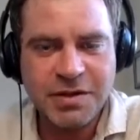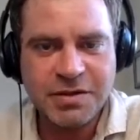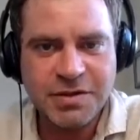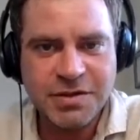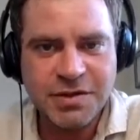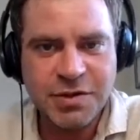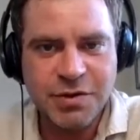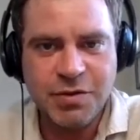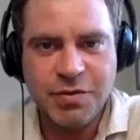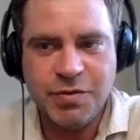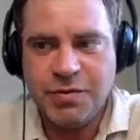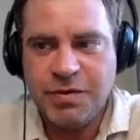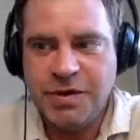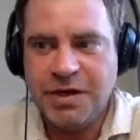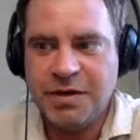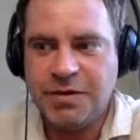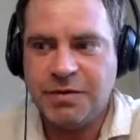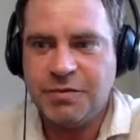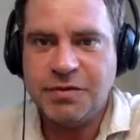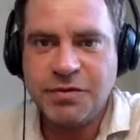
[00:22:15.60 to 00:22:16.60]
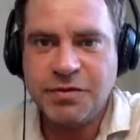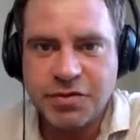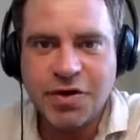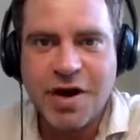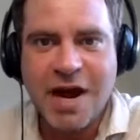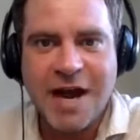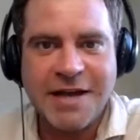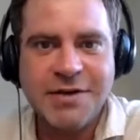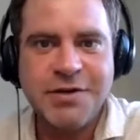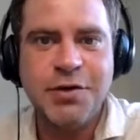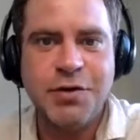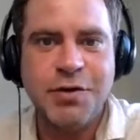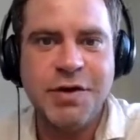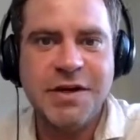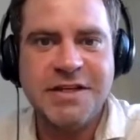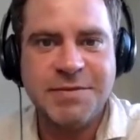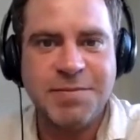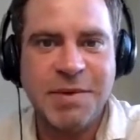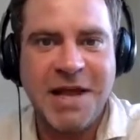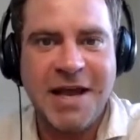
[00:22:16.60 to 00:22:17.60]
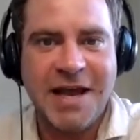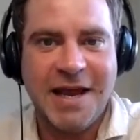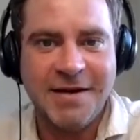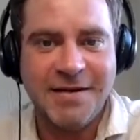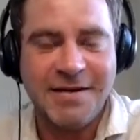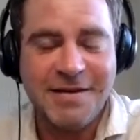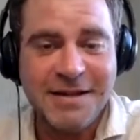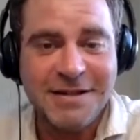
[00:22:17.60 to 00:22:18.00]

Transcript: to you know try to explain